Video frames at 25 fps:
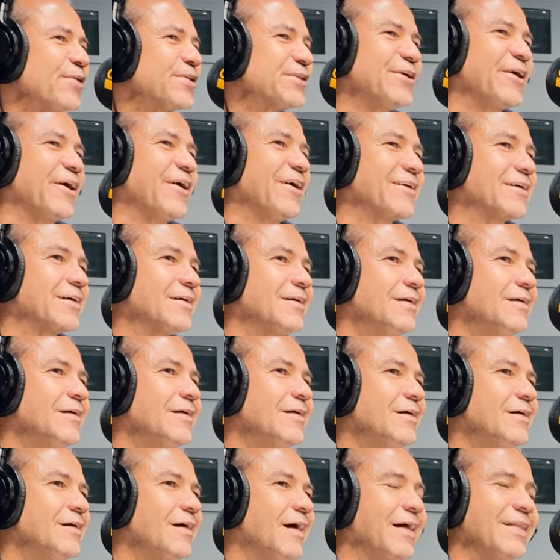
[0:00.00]
dog.
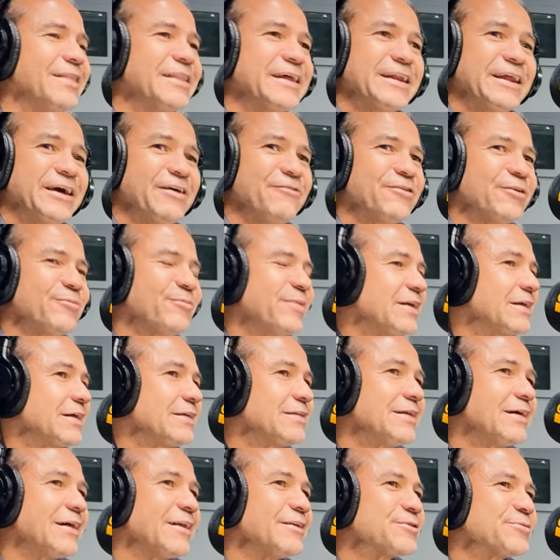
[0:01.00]
And then everybody
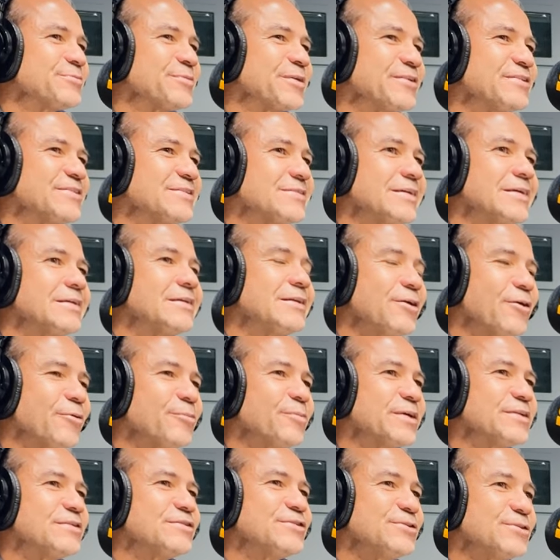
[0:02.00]
tells me and said, no,
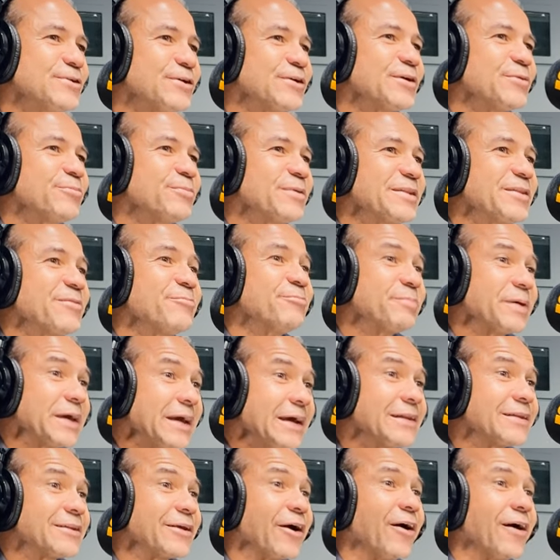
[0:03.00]
but you're going to be the
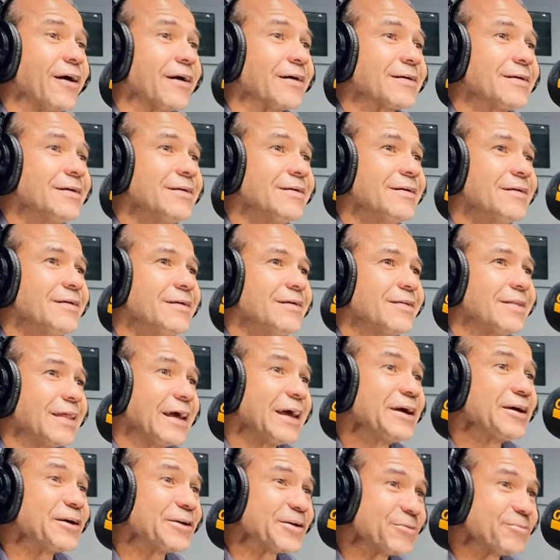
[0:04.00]
big dog.
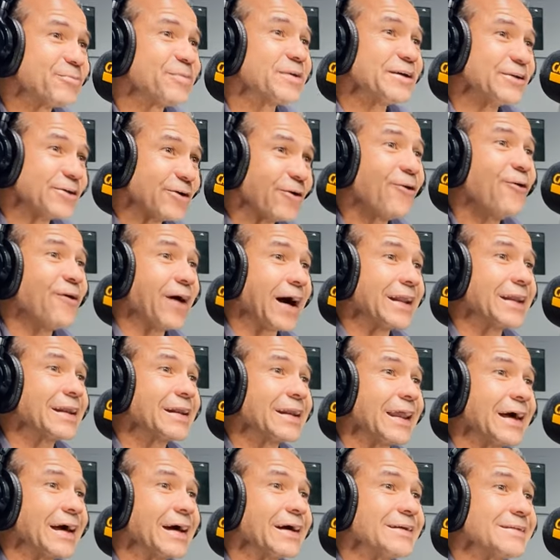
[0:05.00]
They're going to be your
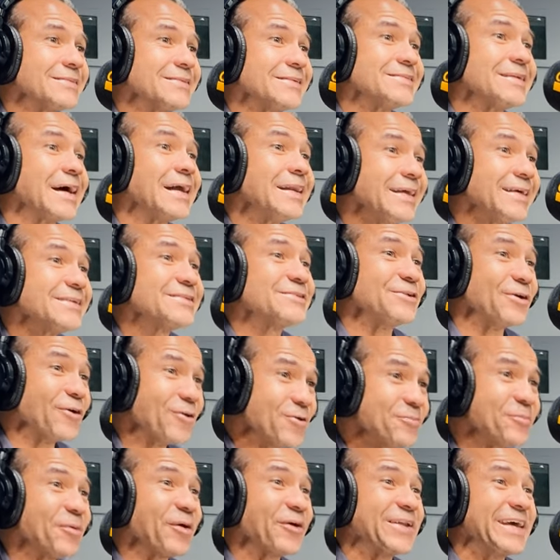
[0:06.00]
handlangertjes. Hulle is
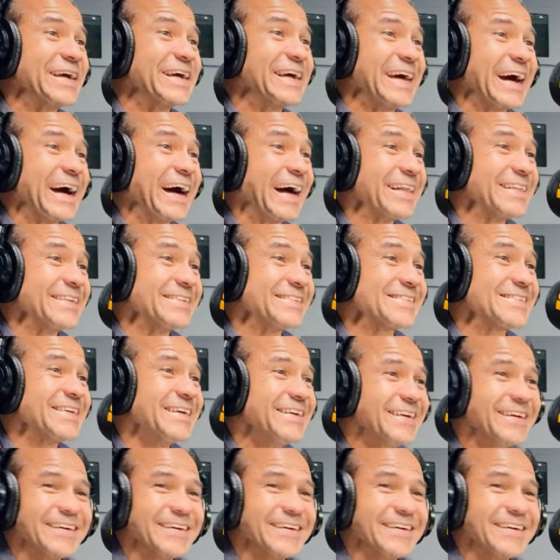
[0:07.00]
your bodyguards.